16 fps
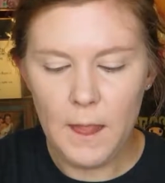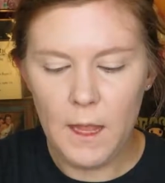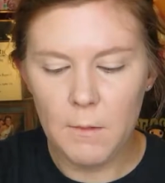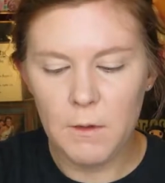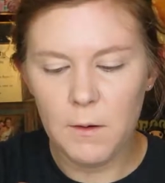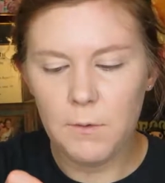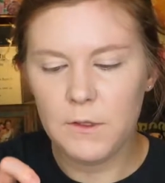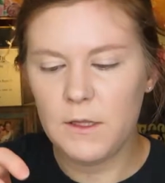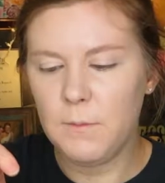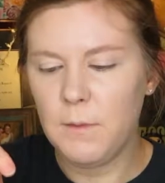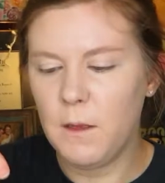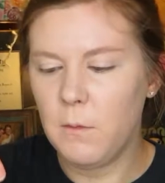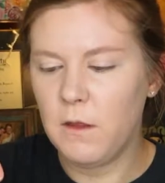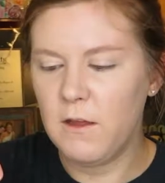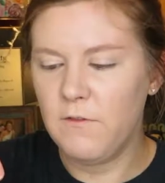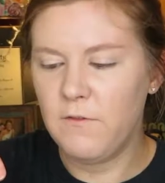I'm gonna put the
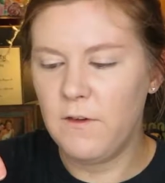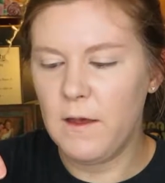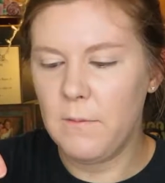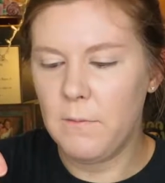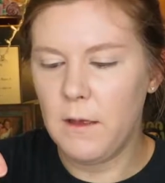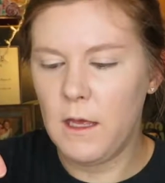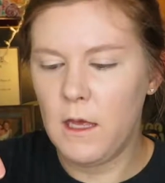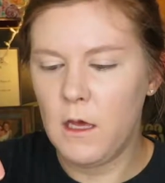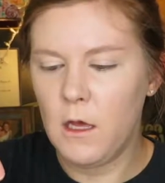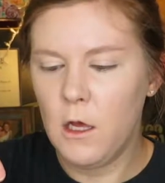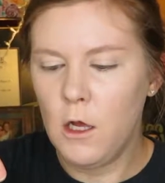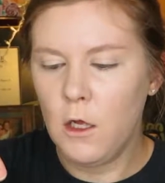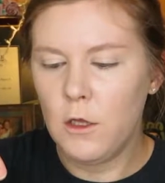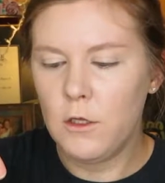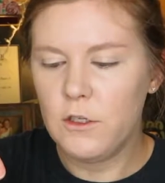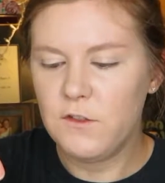Maybelline Fit Me
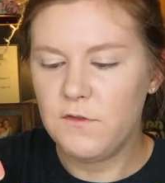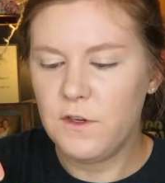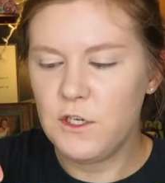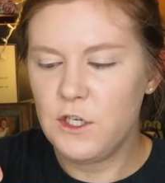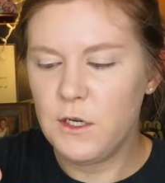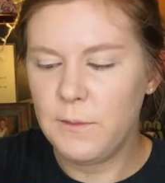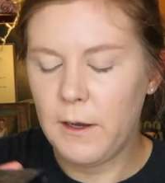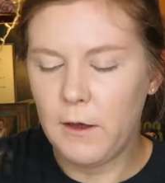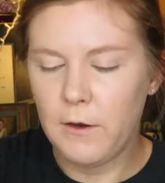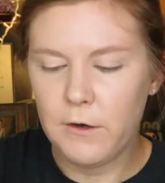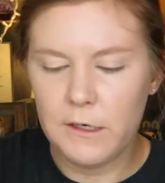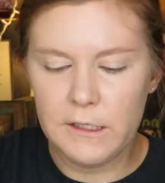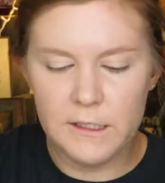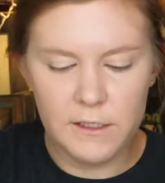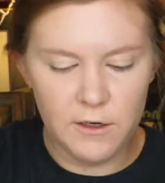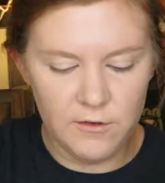Loose Finishing Powder
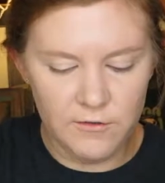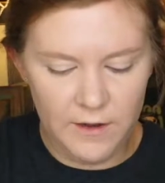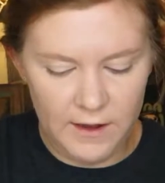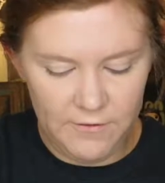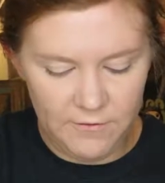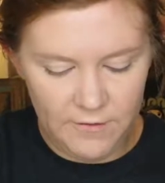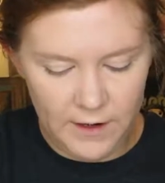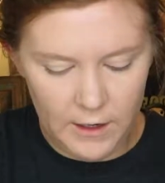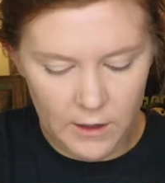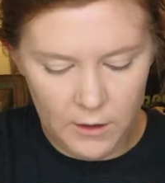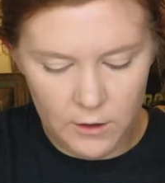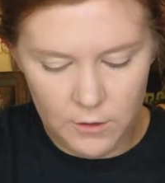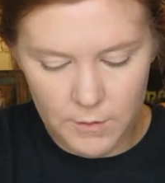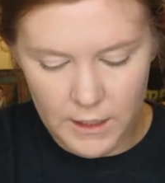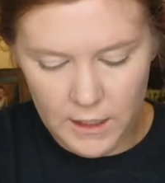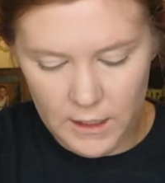in 05 Fair
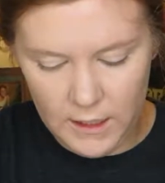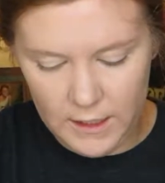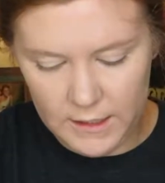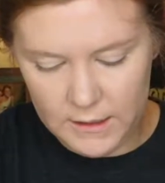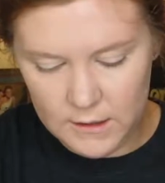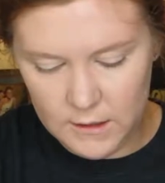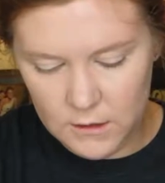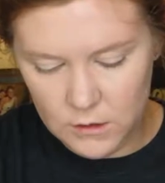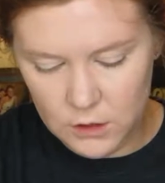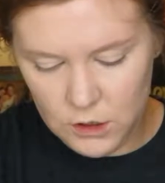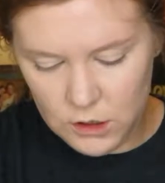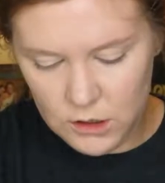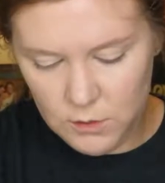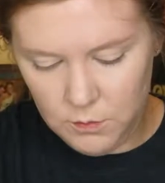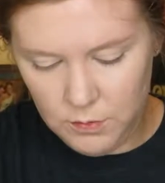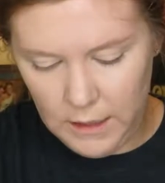under my eyes
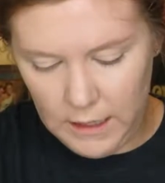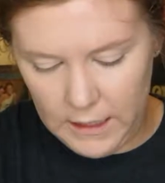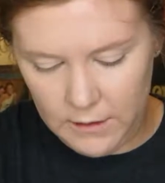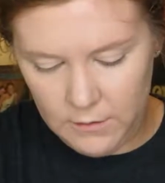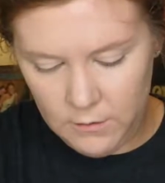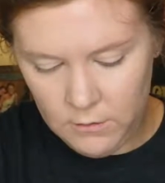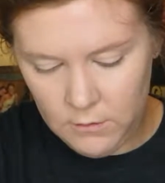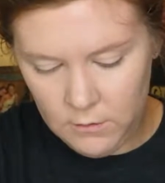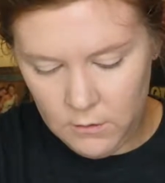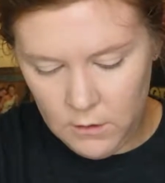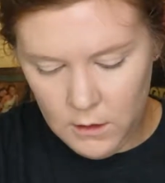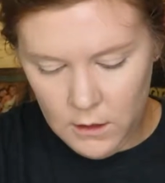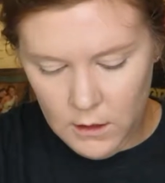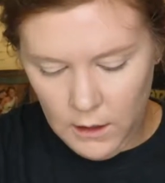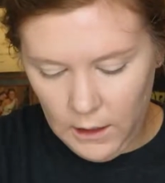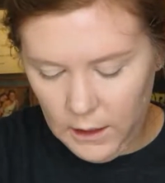just to brighten.
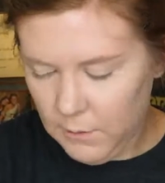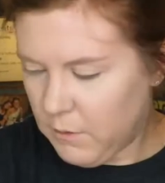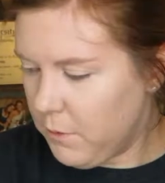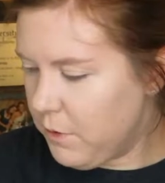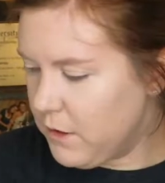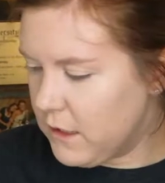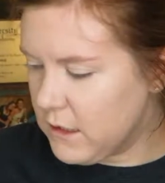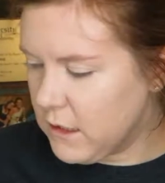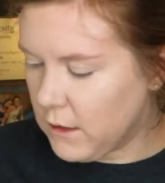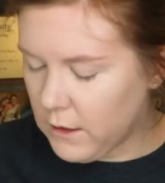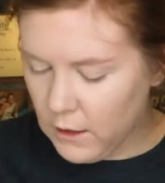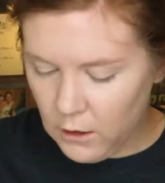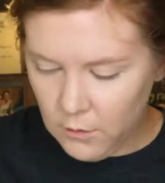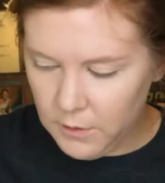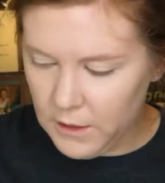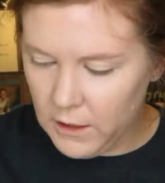And I'm gonna put this a
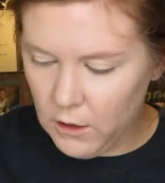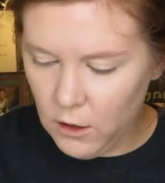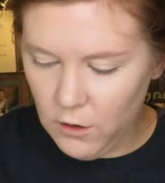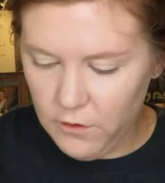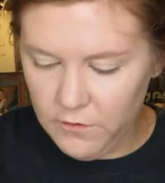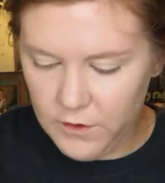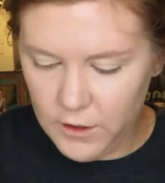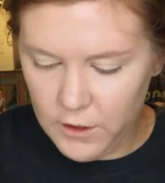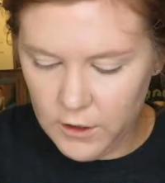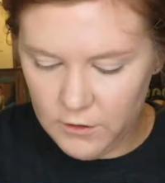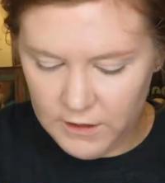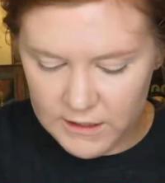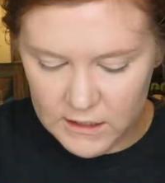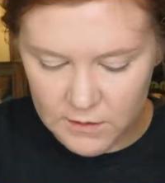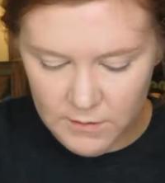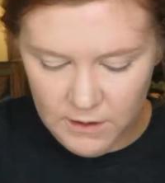little bit over the
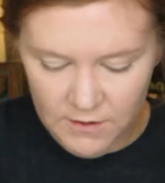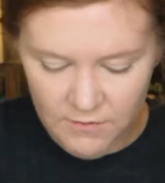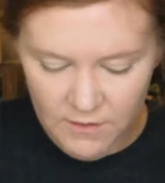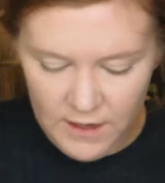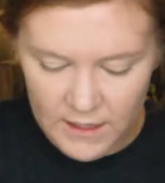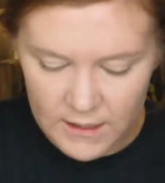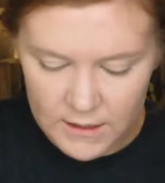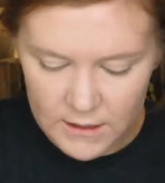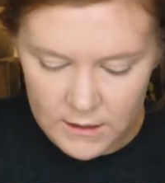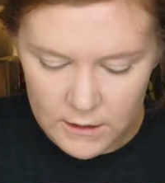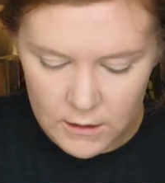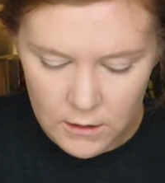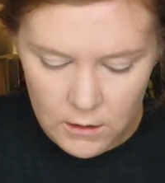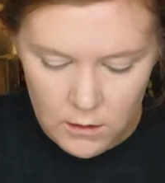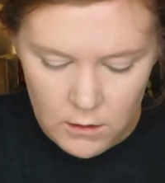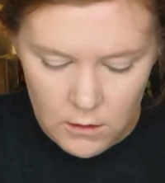rest of my face
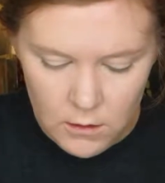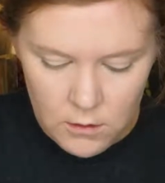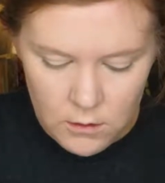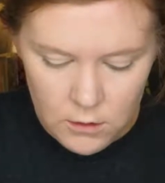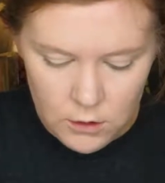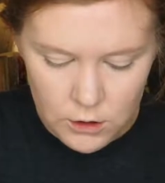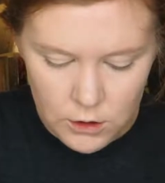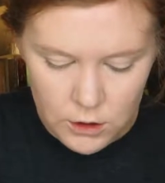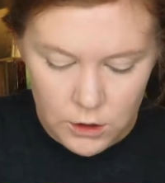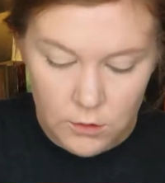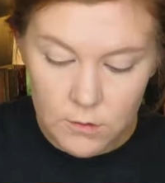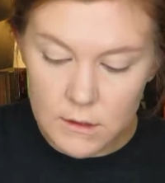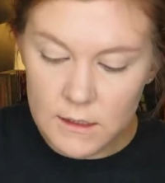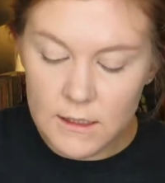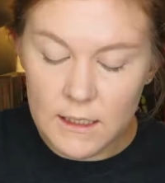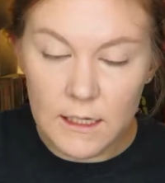
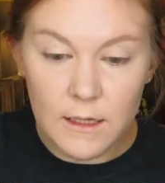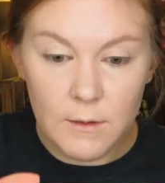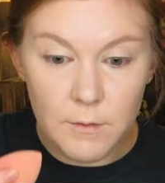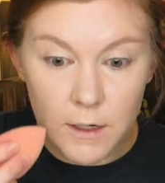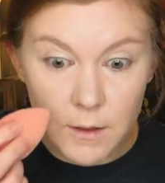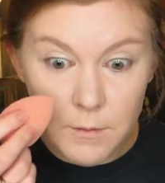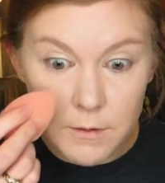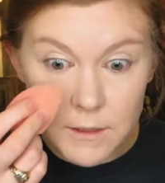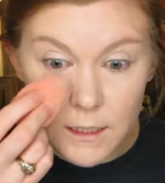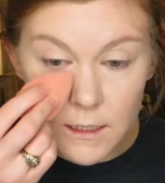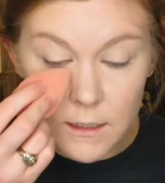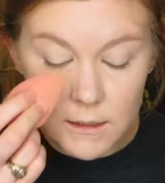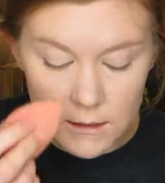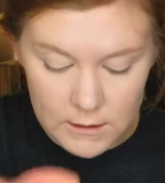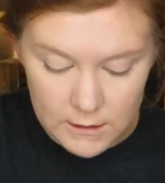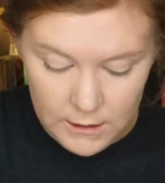to set where I put that
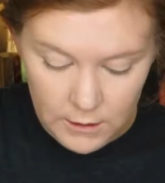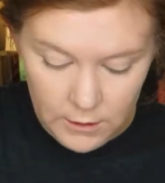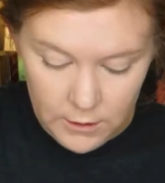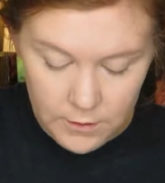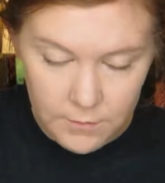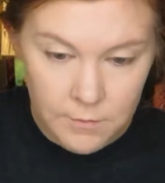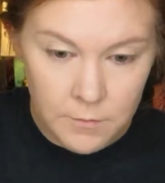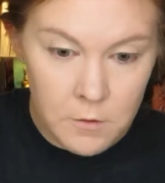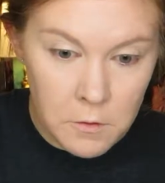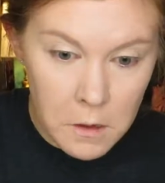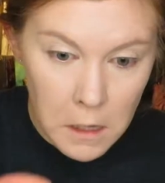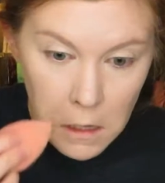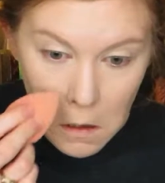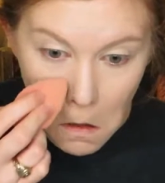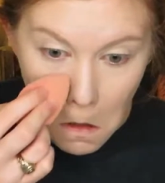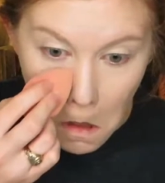concealer.
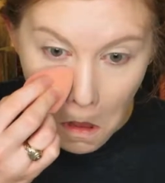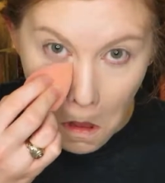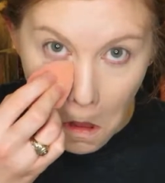Okay.